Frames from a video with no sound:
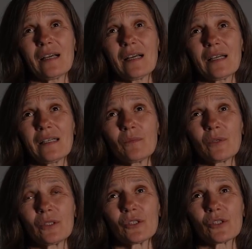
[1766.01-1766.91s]
I
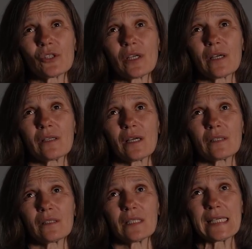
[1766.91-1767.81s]
want to just share
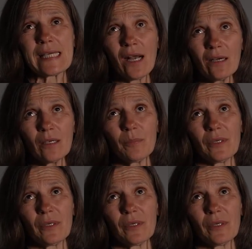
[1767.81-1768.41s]
that the younger